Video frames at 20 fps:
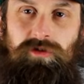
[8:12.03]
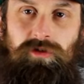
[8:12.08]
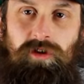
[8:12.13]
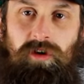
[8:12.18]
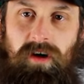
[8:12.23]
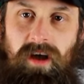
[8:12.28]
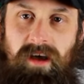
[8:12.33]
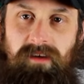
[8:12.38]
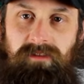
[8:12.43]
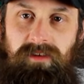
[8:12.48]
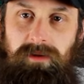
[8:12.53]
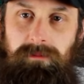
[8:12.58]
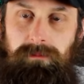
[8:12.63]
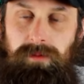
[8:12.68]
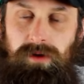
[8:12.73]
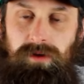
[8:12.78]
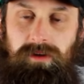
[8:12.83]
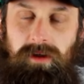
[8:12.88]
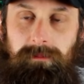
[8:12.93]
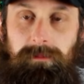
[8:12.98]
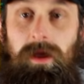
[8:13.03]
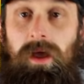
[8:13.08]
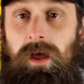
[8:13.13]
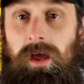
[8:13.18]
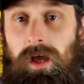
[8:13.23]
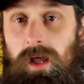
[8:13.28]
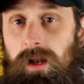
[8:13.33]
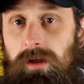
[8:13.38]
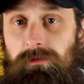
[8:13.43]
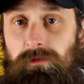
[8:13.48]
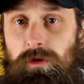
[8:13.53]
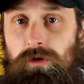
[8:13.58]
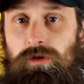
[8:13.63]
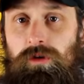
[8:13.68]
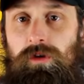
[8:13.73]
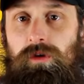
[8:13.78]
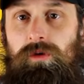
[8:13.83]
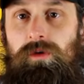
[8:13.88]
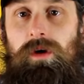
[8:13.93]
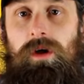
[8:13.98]
you don't have any buildup. And if you
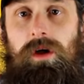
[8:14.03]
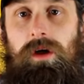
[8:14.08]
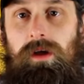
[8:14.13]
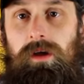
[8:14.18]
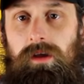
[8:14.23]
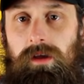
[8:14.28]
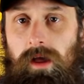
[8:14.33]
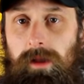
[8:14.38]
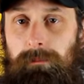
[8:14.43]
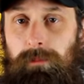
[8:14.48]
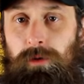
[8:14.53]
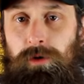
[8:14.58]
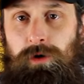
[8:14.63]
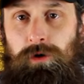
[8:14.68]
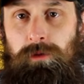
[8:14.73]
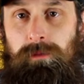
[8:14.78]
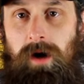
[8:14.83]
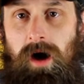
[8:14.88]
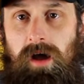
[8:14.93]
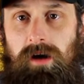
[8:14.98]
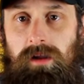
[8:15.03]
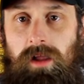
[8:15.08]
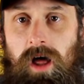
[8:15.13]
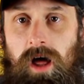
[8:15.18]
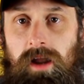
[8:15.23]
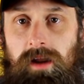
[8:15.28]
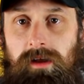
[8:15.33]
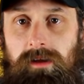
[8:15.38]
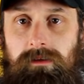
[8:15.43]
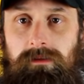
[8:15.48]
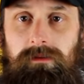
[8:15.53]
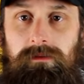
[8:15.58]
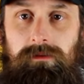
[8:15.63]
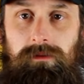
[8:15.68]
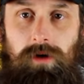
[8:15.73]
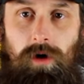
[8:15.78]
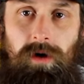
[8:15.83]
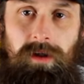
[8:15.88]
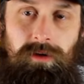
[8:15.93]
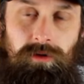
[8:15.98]
do, and put a new bottle on it,
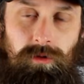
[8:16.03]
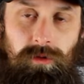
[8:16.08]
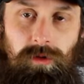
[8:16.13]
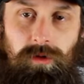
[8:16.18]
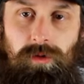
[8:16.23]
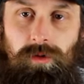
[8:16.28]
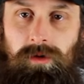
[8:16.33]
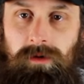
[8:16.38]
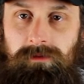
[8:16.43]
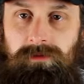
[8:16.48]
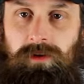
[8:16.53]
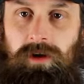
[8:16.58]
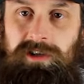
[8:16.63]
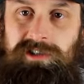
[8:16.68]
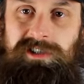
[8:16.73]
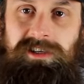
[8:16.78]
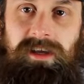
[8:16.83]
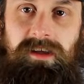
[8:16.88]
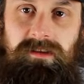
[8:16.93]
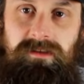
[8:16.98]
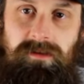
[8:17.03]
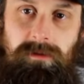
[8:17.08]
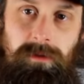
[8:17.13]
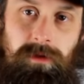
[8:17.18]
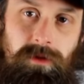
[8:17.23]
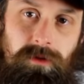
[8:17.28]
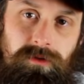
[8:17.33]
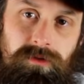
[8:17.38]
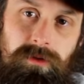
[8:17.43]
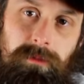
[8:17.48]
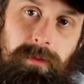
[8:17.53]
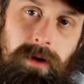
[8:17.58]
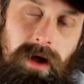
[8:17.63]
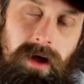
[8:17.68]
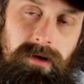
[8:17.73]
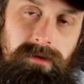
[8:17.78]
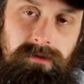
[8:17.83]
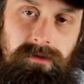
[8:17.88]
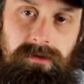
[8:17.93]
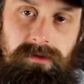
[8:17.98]
go ahead and do a coolant flush and get some of those
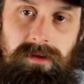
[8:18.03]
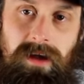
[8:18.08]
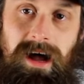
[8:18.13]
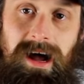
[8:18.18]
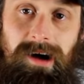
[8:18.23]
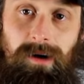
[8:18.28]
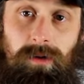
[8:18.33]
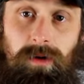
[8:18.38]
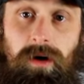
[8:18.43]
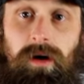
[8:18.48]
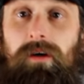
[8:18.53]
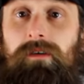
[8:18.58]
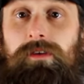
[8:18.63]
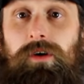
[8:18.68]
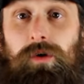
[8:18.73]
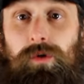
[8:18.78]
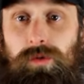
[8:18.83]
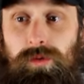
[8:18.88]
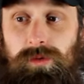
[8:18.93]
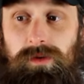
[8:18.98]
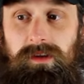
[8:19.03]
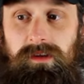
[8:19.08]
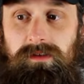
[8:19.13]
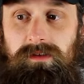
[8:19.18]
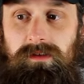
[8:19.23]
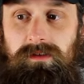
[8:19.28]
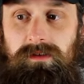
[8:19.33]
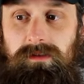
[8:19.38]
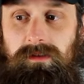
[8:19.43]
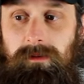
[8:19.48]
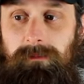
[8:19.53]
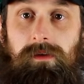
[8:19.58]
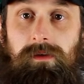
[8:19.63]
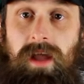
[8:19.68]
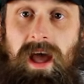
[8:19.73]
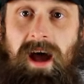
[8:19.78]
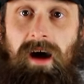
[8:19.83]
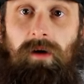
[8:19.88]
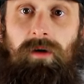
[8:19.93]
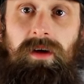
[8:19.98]
deposits out of your cooling system.
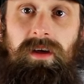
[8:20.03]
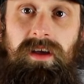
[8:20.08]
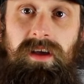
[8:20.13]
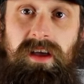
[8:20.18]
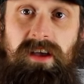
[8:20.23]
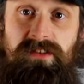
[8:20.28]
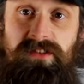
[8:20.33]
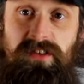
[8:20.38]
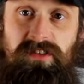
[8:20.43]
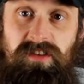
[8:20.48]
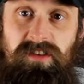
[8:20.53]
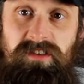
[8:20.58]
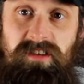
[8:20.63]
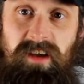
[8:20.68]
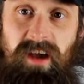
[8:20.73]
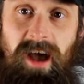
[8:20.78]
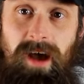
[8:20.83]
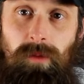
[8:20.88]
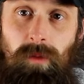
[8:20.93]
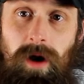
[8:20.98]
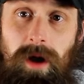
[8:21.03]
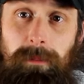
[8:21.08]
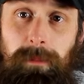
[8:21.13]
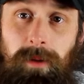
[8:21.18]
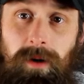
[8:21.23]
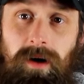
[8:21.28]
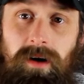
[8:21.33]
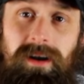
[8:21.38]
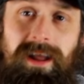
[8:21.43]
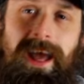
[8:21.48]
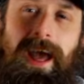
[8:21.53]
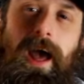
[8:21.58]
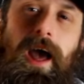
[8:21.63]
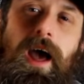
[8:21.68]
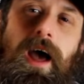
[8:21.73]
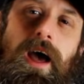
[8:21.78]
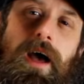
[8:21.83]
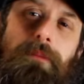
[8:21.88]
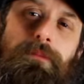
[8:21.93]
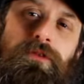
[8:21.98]
Now, is this a DIY part?
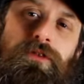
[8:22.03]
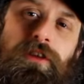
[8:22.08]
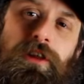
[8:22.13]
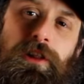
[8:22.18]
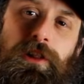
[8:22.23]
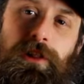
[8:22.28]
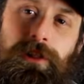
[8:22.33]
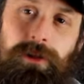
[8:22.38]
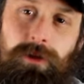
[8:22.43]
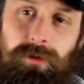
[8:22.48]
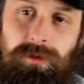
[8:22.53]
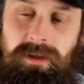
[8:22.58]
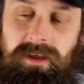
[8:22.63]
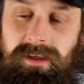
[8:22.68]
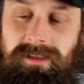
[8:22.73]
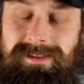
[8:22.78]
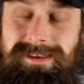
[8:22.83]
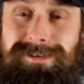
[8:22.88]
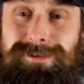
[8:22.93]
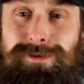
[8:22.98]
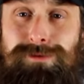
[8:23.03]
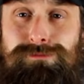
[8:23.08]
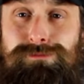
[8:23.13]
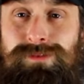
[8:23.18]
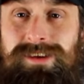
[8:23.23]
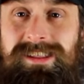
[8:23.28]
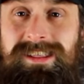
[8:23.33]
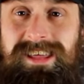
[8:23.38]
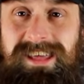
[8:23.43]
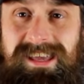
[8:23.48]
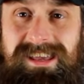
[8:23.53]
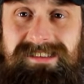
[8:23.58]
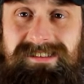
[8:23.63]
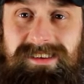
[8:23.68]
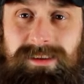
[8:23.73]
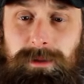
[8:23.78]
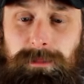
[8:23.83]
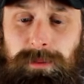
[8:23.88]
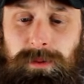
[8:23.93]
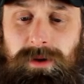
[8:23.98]
Absolutely. These are really
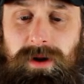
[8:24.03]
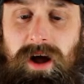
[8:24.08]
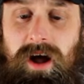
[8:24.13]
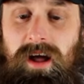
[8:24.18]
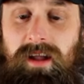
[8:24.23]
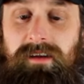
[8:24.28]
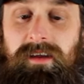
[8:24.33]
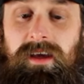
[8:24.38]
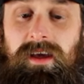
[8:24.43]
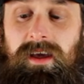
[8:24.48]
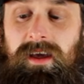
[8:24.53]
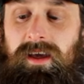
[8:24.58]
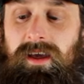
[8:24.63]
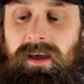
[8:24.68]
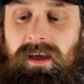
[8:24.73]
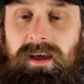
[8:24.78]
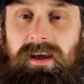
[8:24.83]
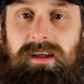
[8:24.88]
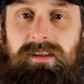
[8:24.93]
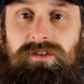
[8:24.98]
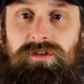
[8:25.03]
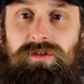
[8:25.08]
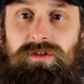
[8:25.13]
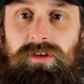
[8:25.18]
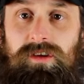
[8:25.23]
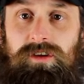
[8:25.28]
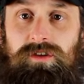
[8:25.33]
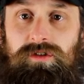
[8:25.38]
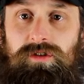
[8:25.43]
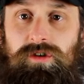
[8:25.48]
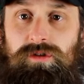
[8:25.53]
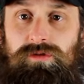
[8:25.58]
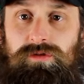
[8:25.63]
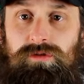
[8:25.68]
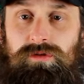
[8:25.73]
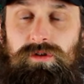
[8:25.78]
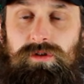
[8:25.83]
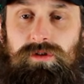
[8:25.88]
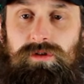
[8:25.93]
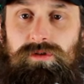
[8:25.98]
easy to put on. It's two
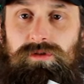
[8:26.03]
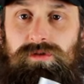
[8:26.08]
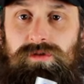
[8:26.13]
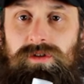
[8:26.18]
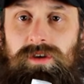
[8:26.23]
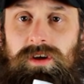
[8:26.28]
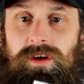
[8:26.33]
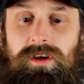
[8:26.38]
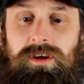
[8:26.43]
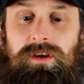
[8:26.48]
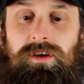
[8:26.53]
screws,